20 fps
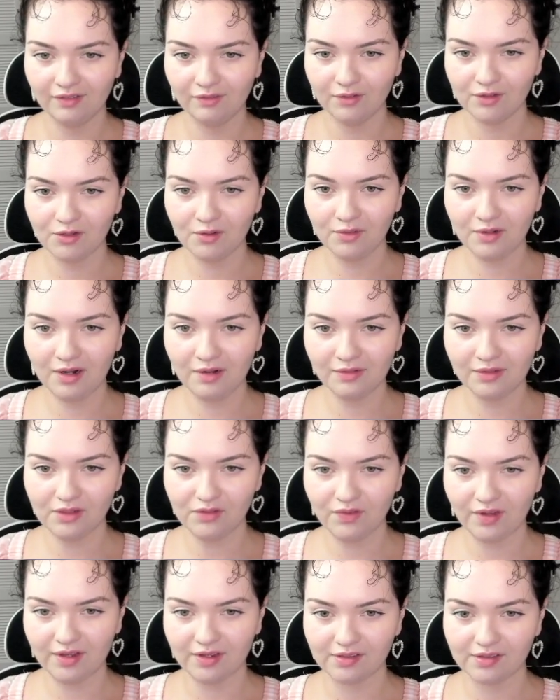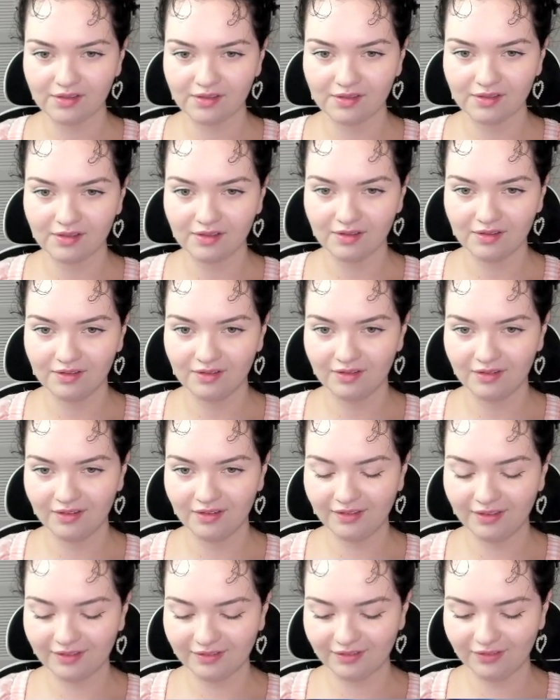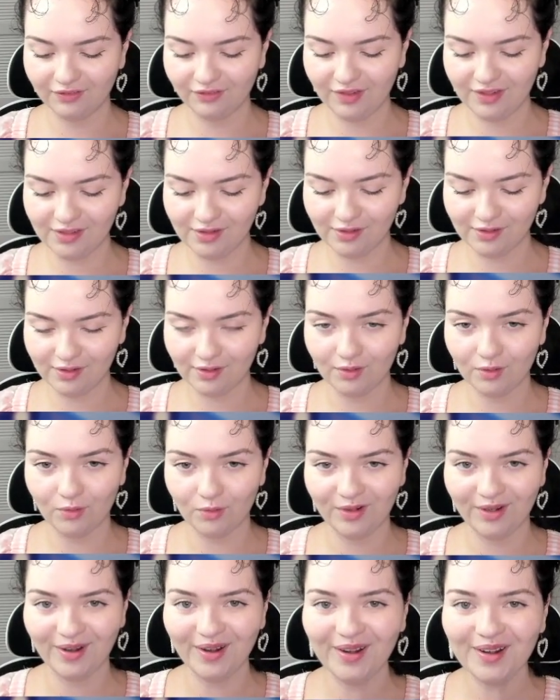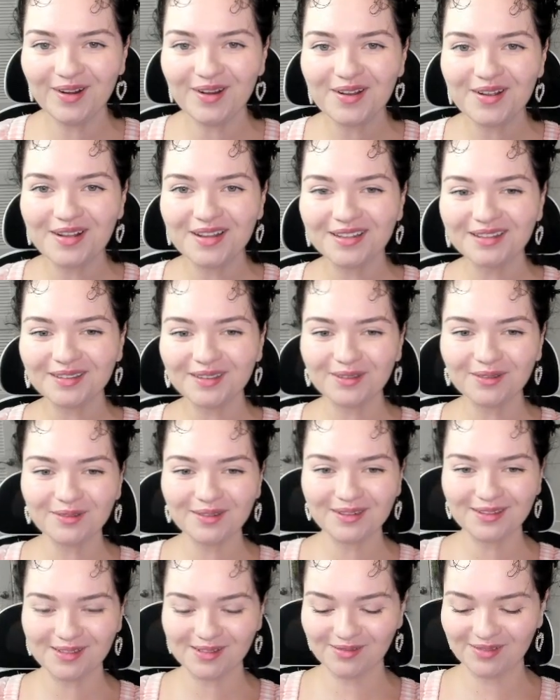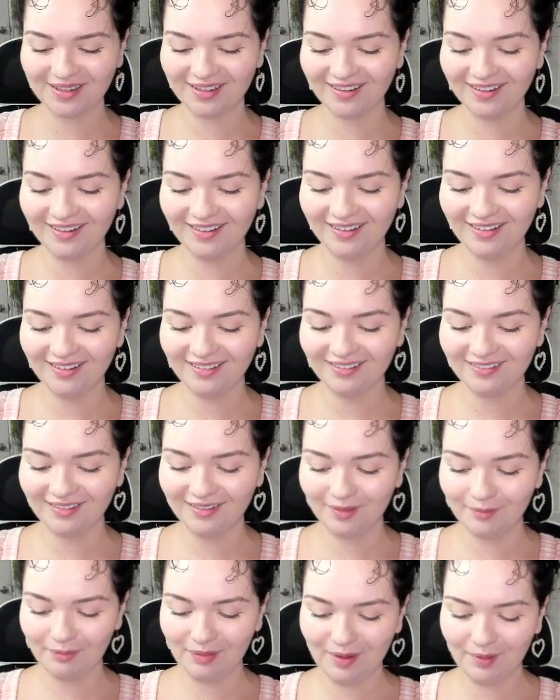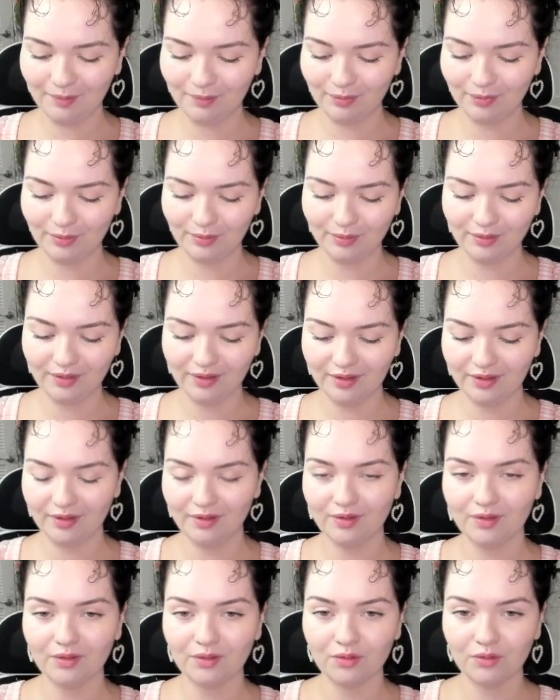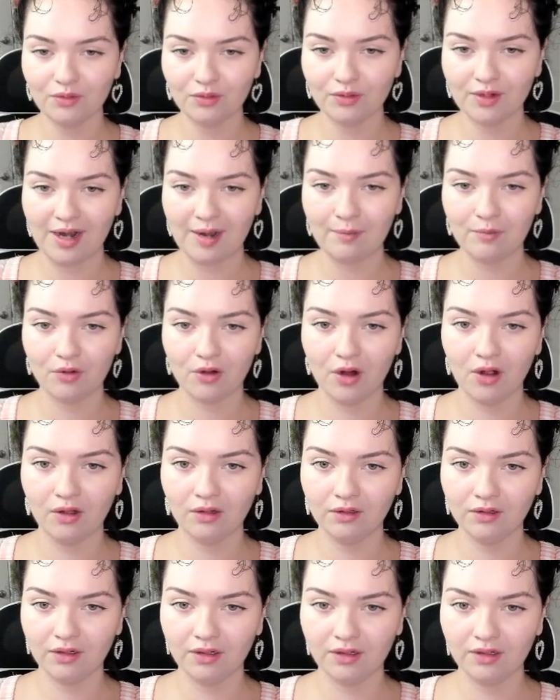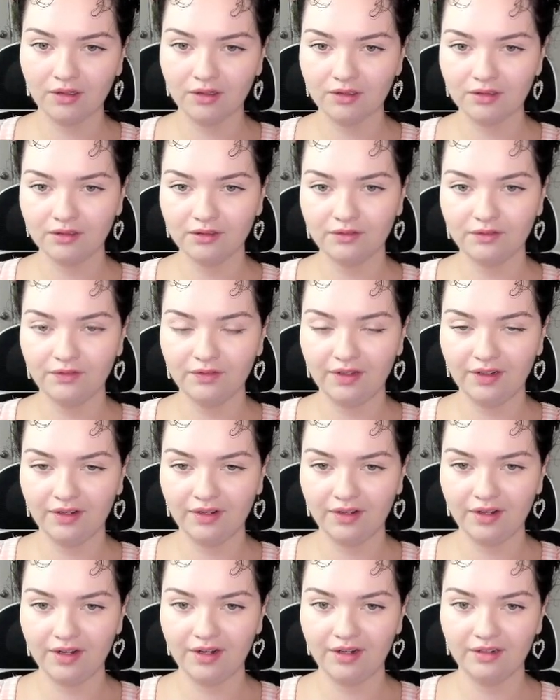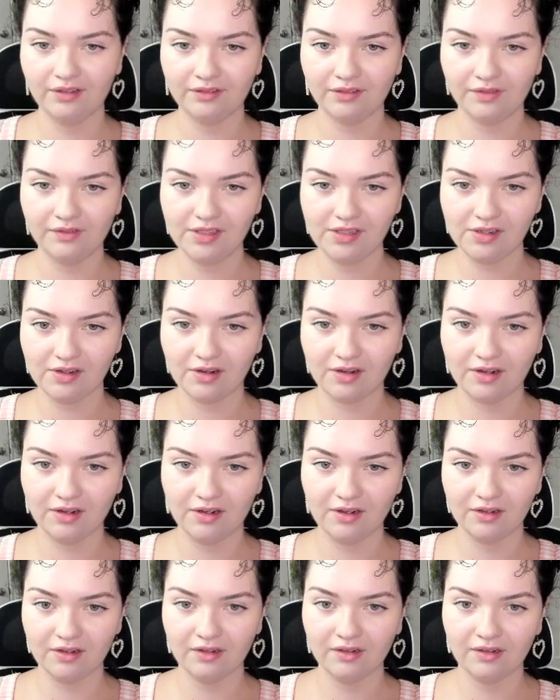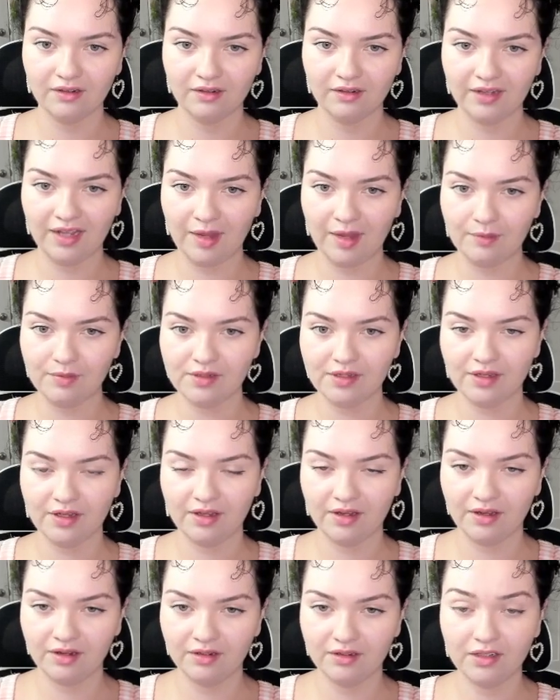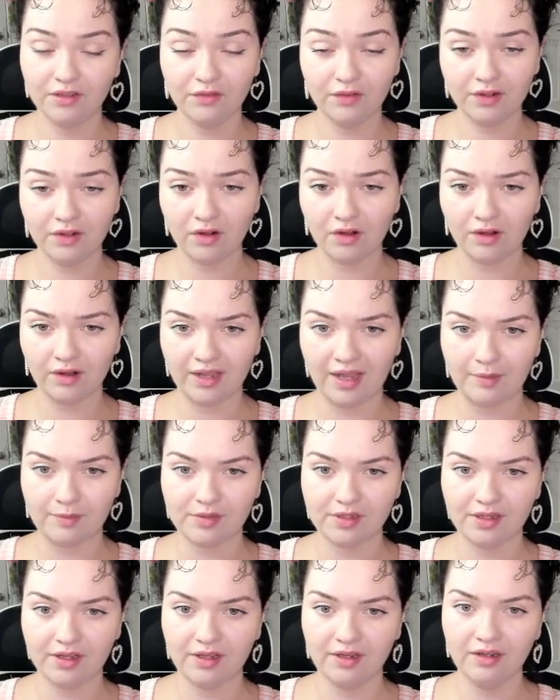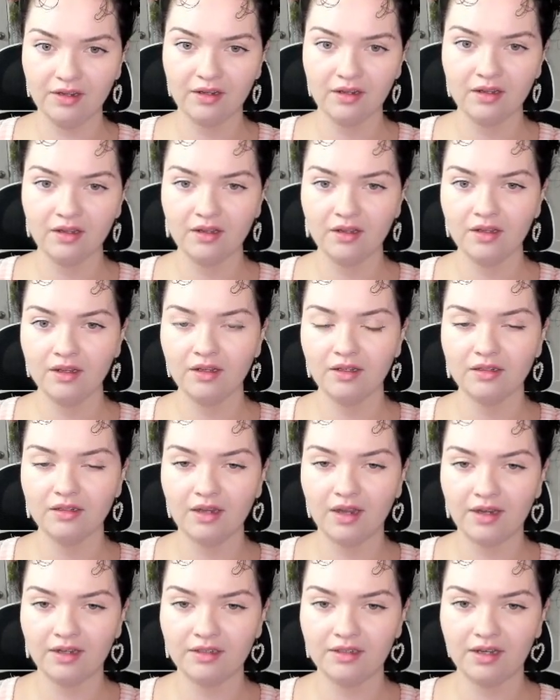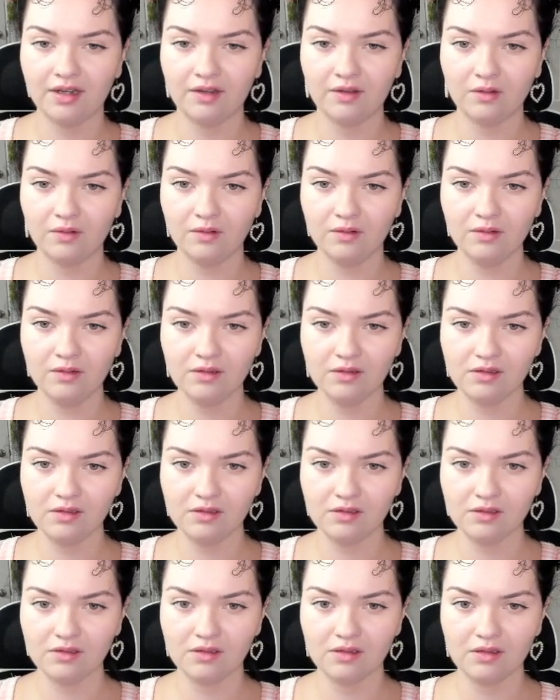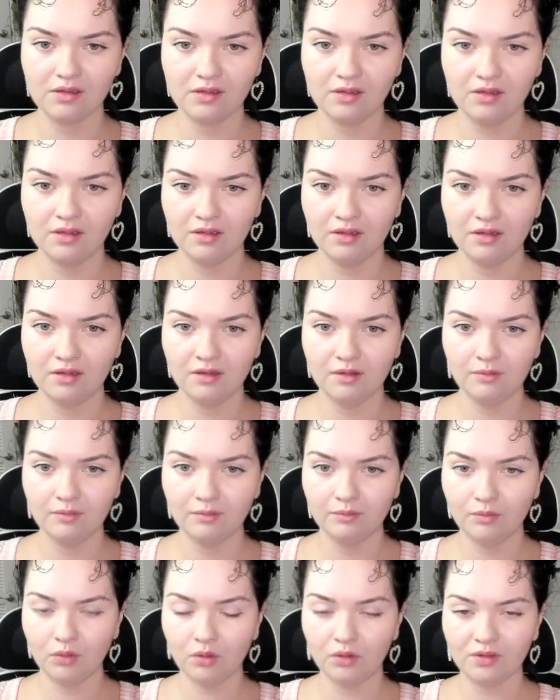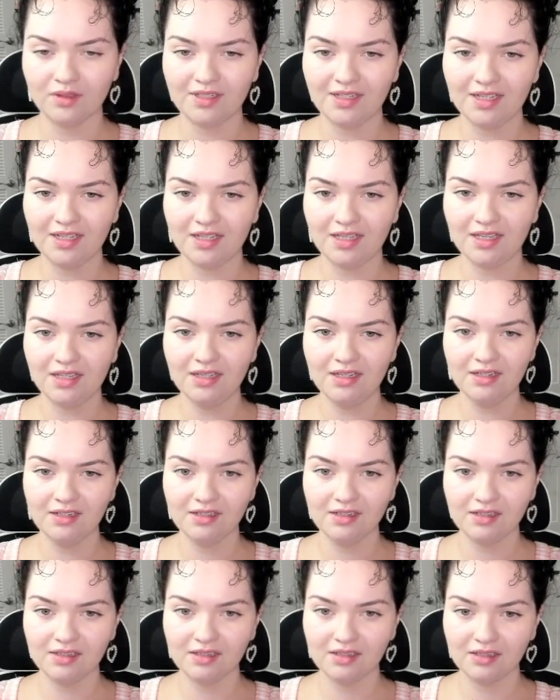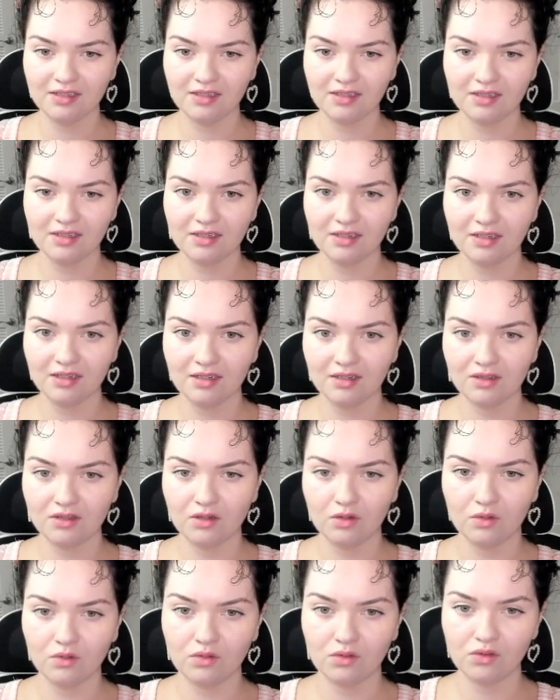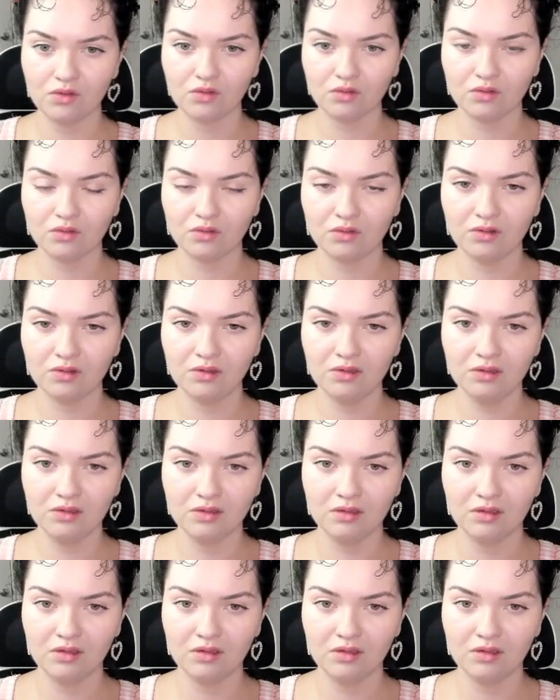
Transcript: What's going on with his face? it, like, the face looks a little weird. a little weird to me. Lillipup. Crabrawler. Clefairy. Love this art. Capsakid. Different art, Capsakid. Nine geist, Polteageist, scroll.